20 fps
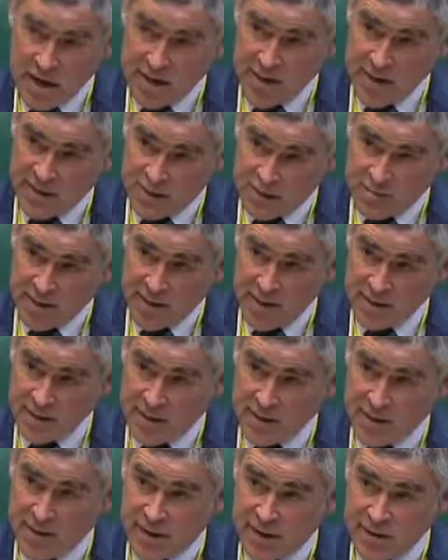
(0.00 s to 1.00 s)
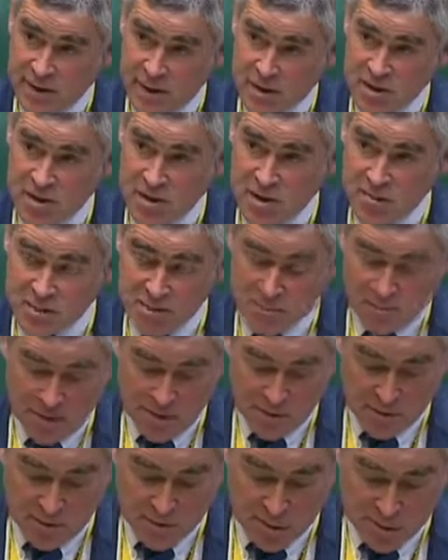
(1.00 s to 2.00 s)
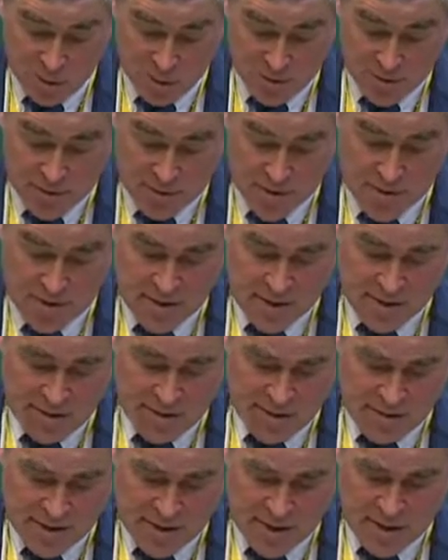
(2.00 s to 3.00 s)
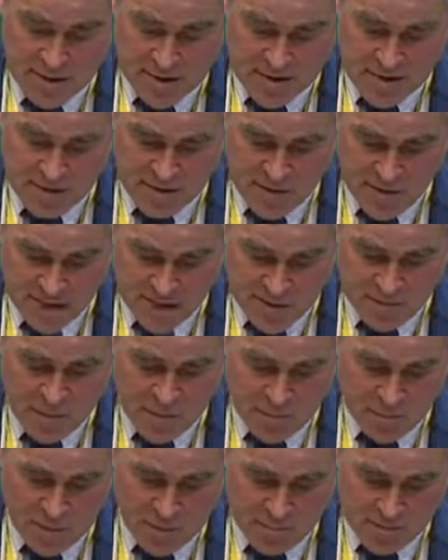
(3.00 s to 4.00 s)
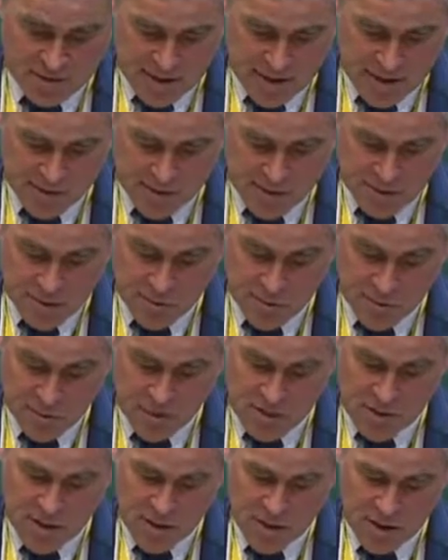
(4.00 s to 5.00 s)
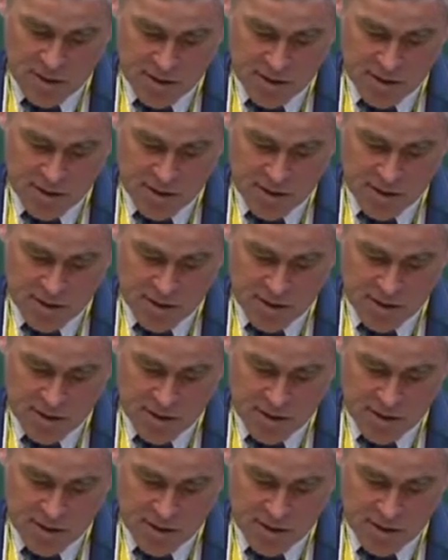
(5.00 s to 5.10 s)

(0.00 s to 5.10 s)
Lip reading: And even better, analysis by Imperial College suggests that investment in pumped hydro storage